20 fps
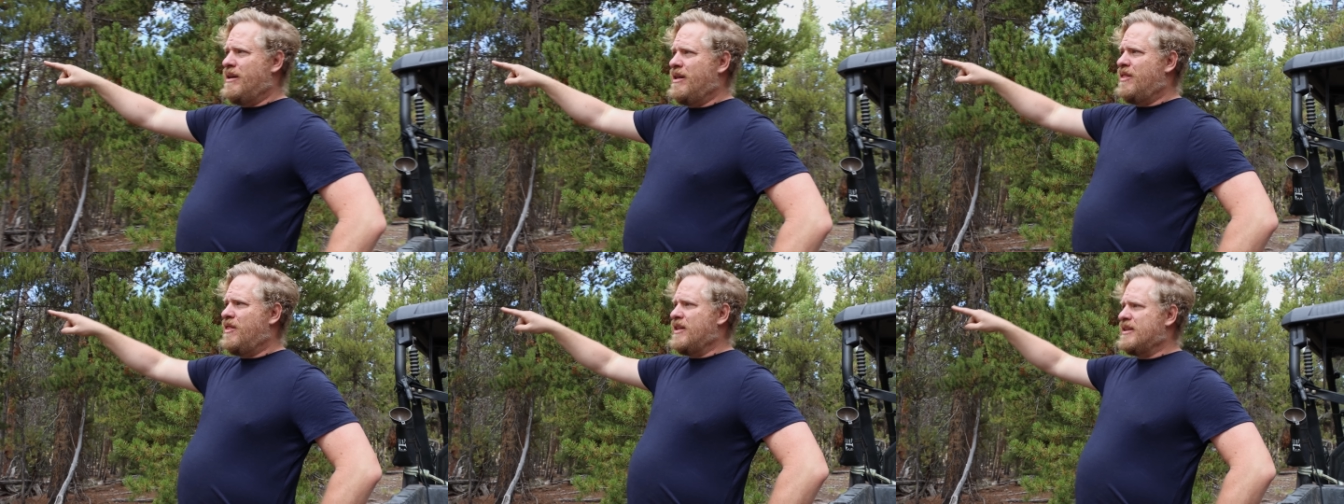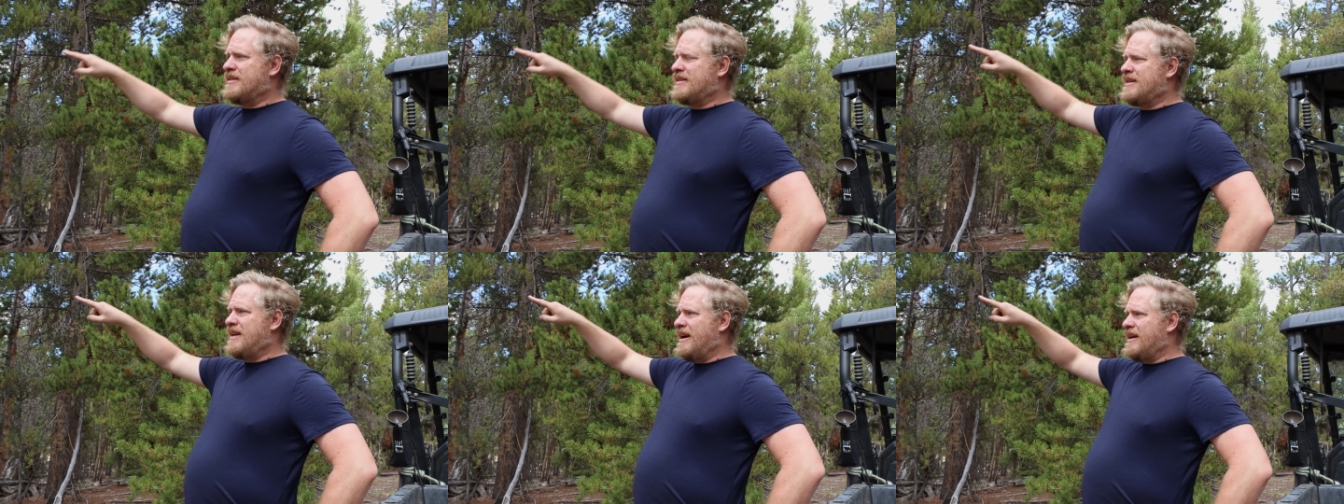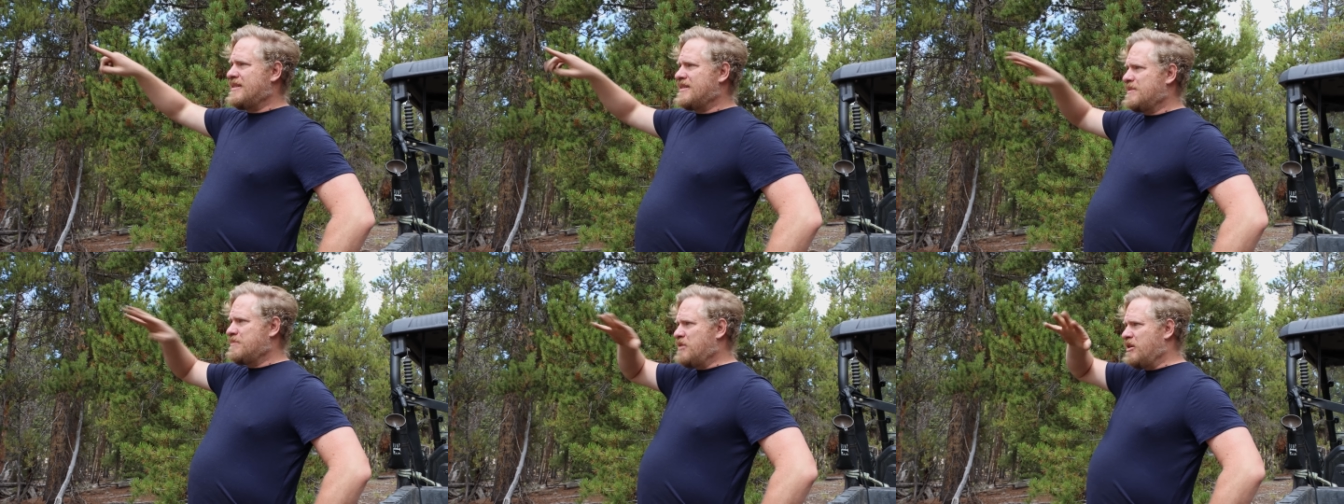that's
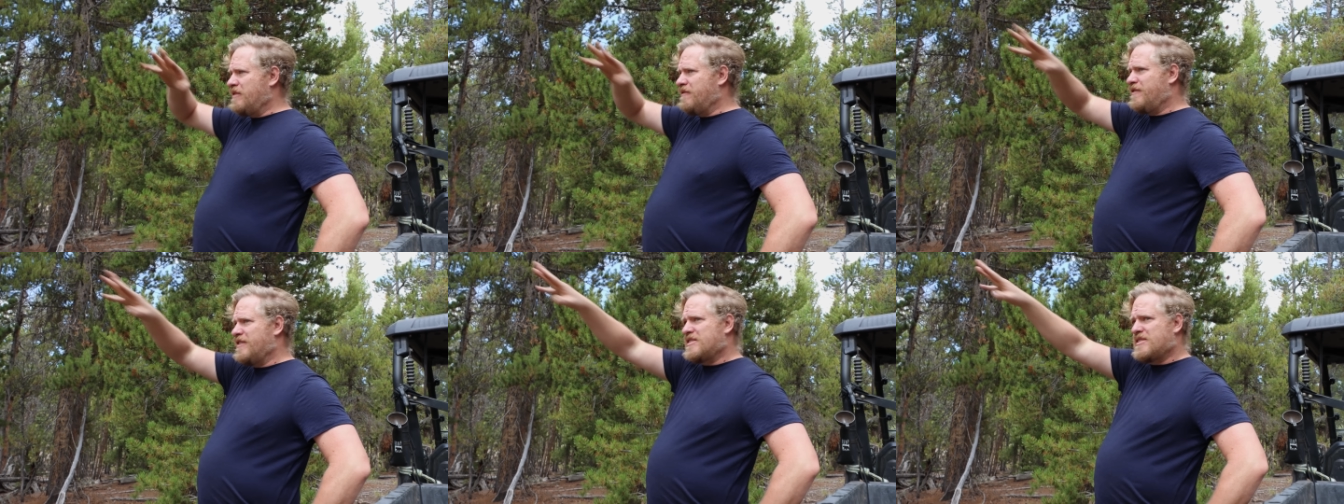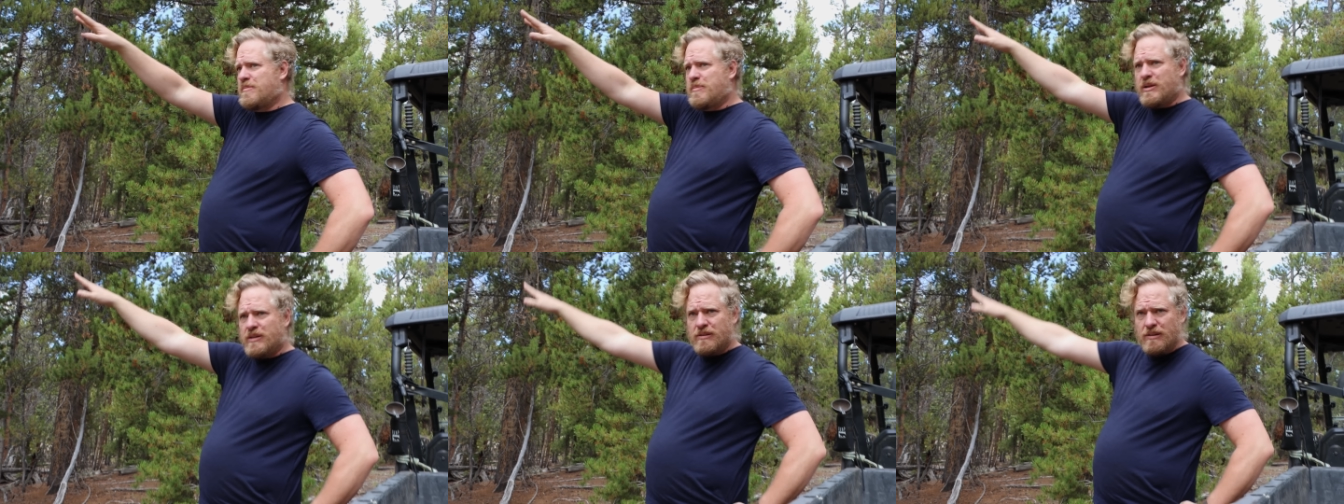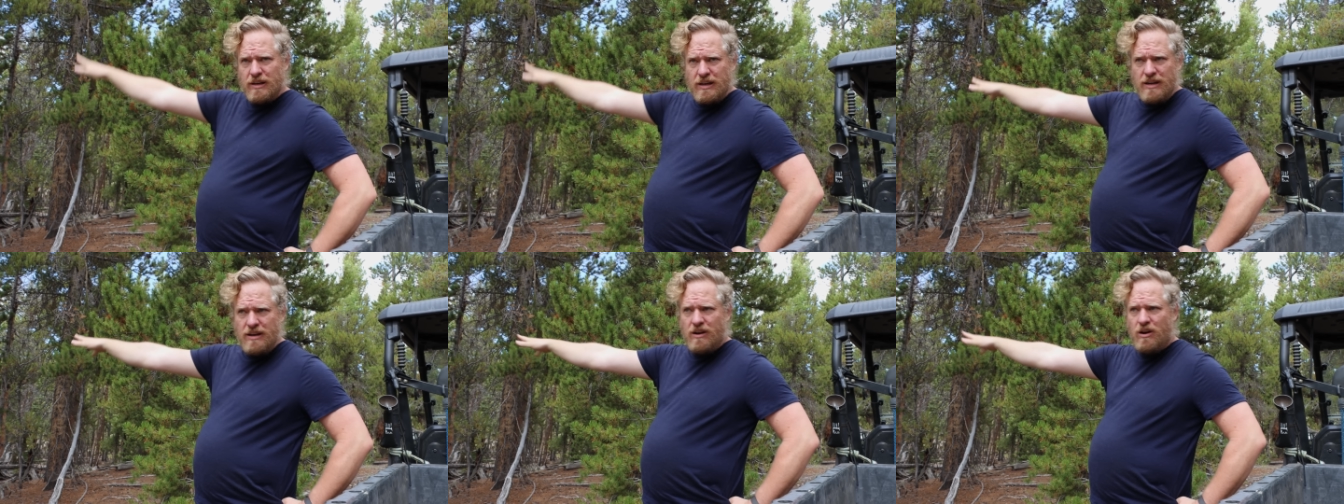got some good
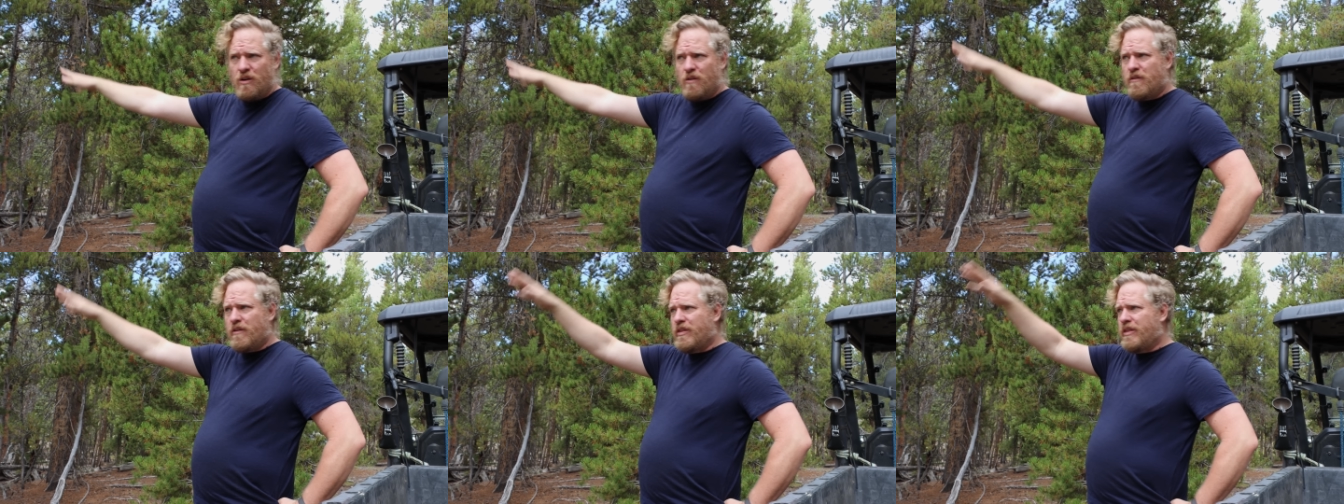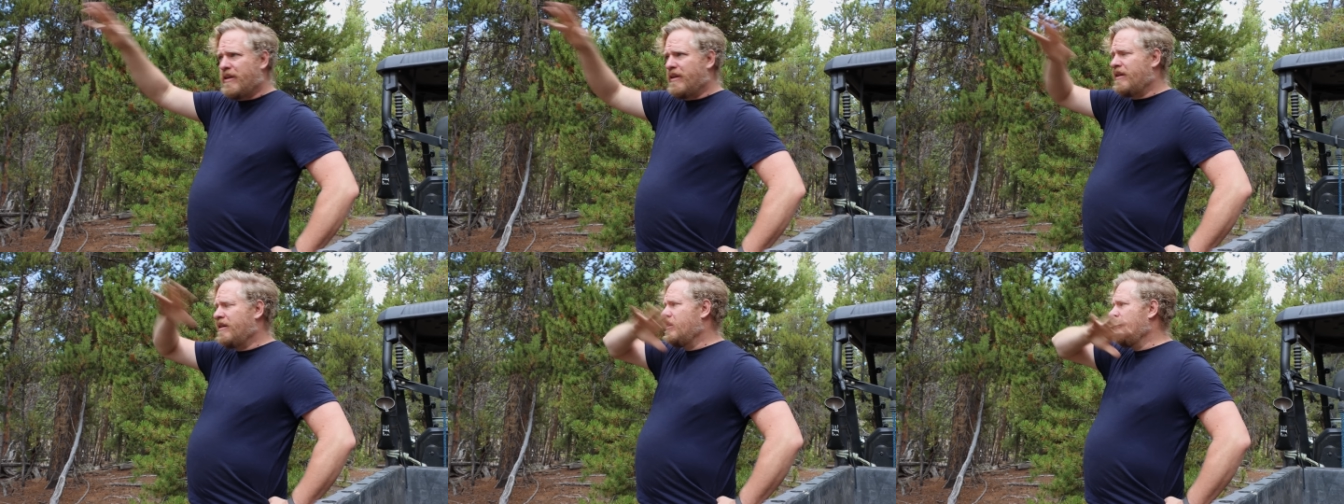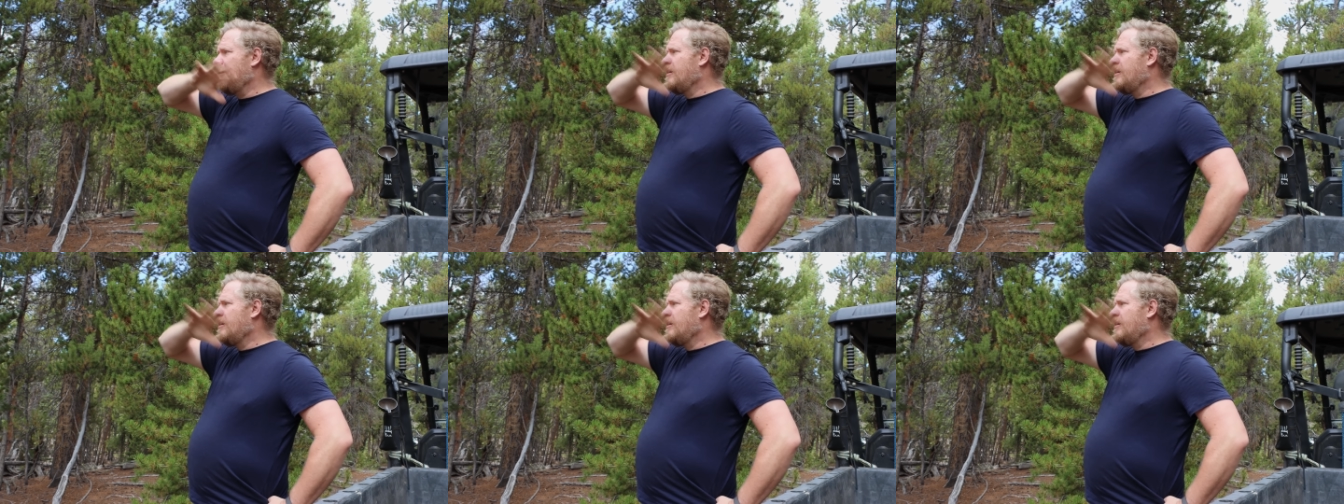visibility over the